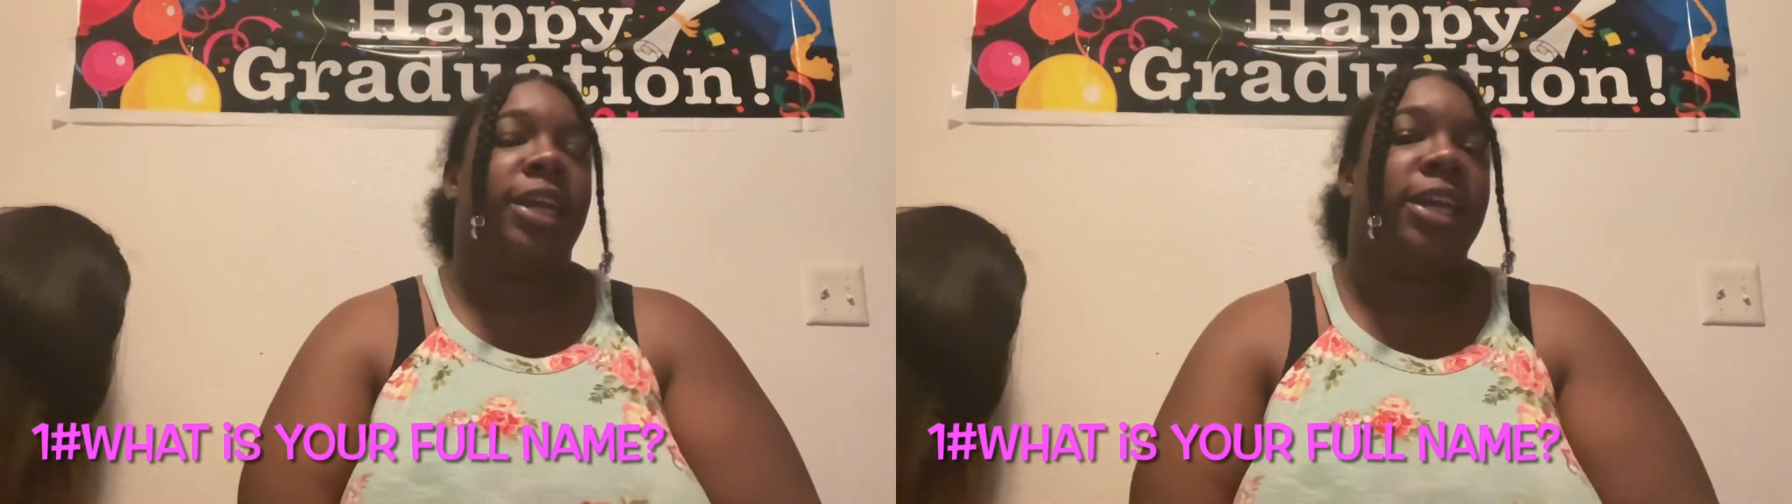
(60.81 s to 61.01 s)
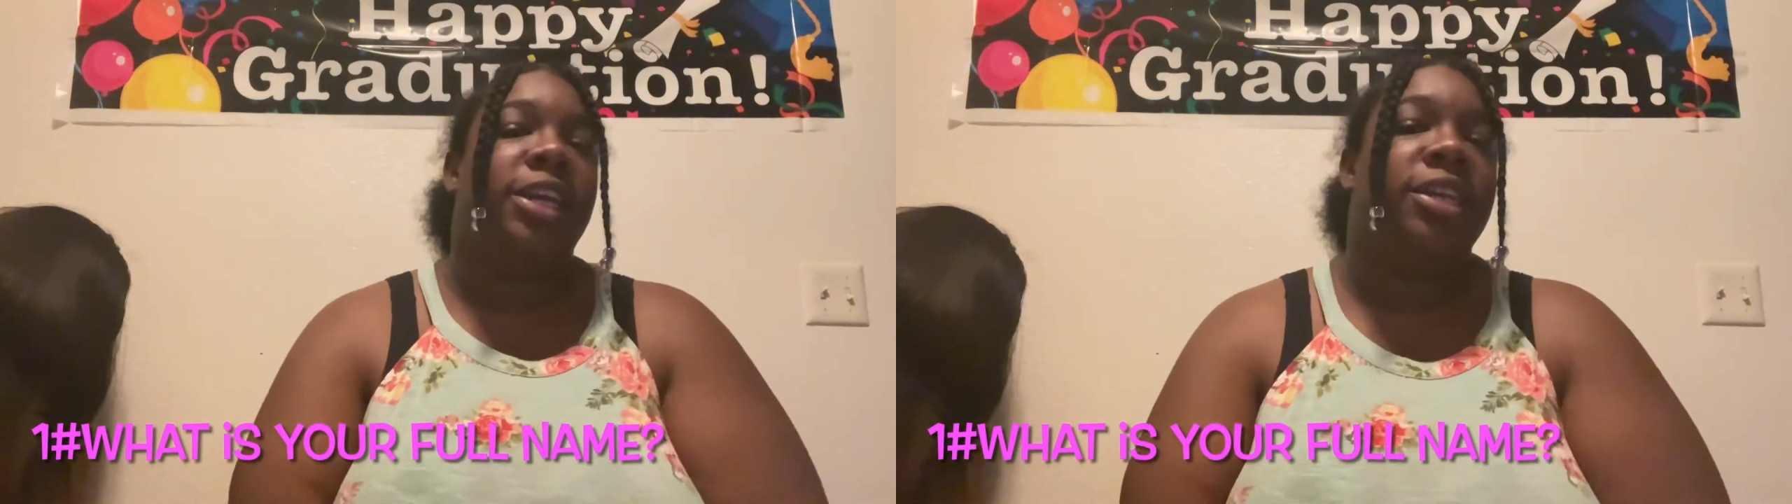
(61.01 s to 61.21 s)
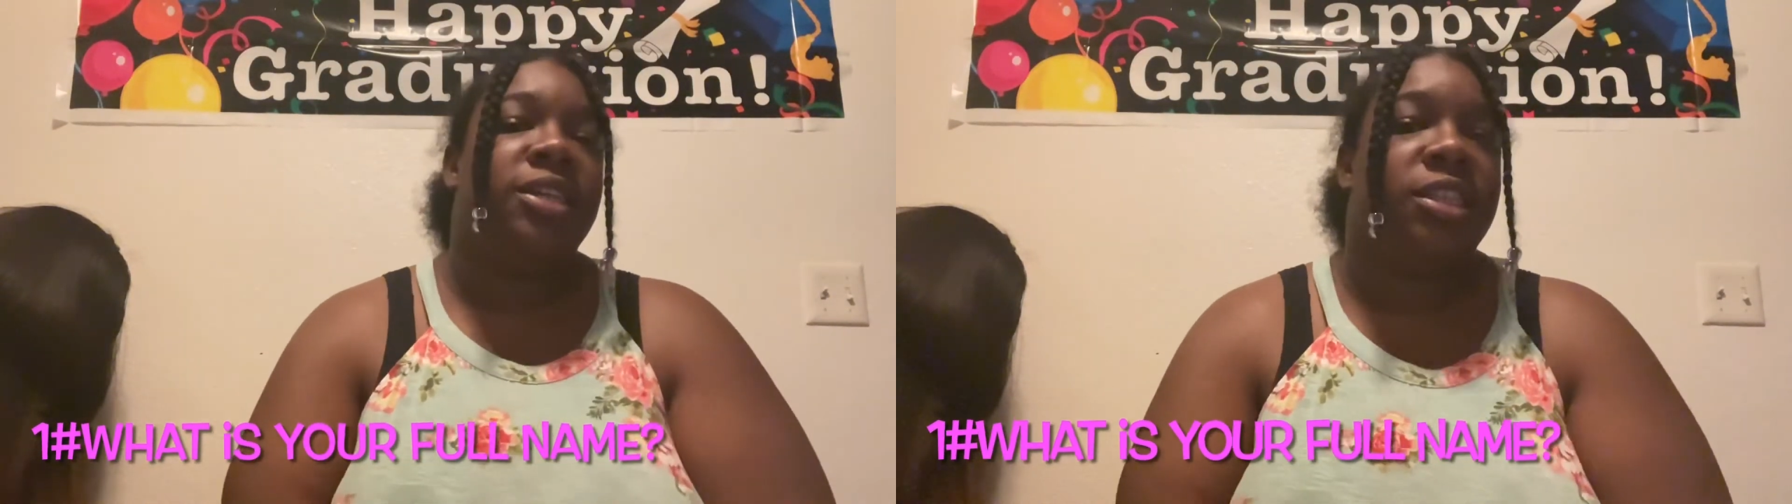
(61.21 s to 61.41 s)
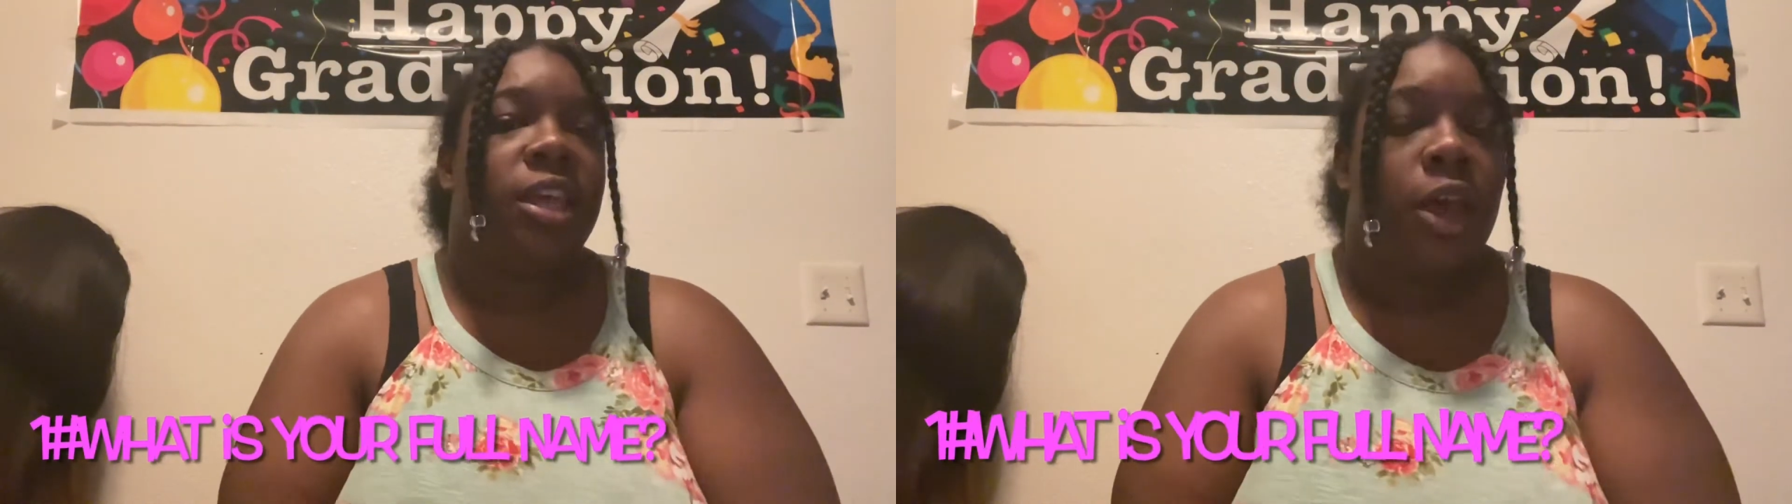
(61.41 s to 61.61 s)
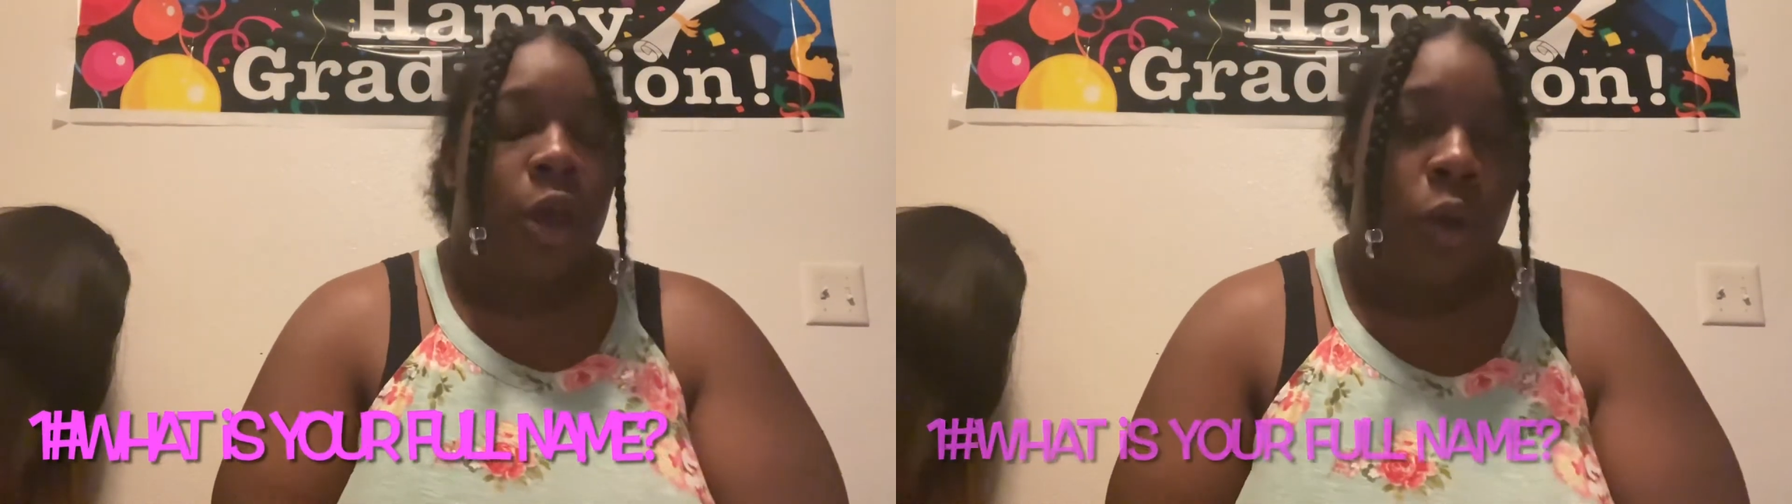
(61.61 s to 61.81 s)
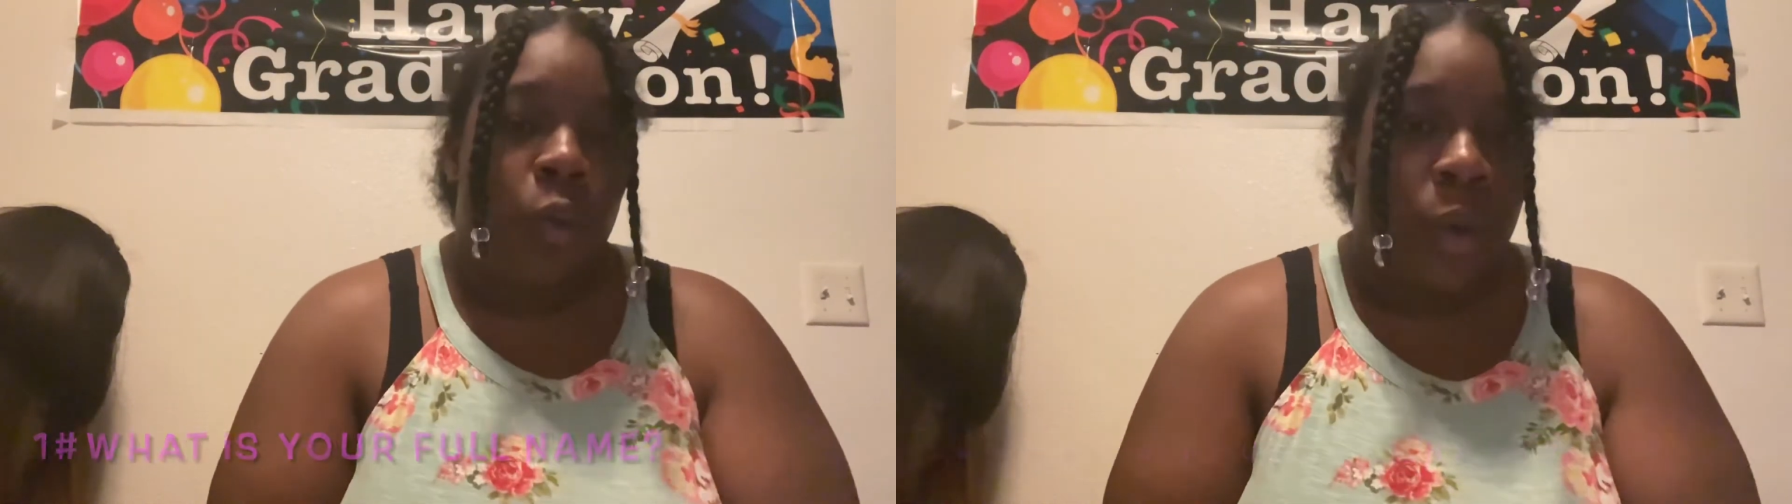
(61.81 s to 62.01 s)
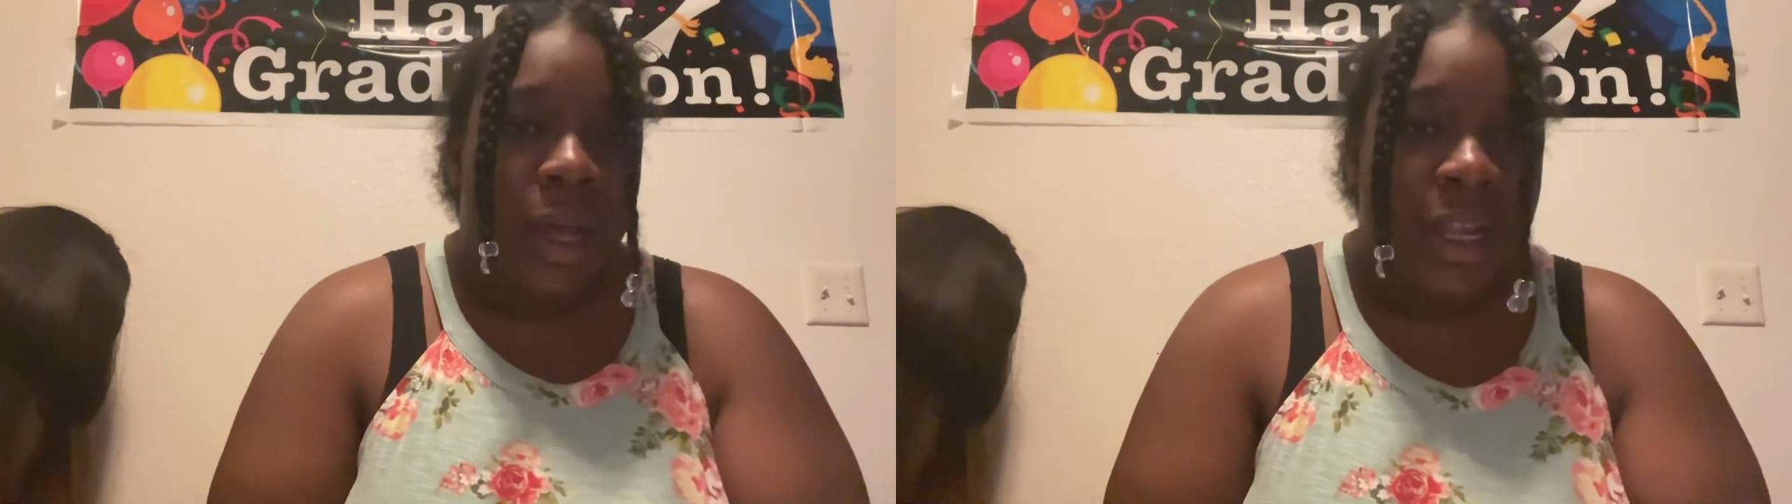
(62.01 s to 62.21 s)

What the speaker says: is, what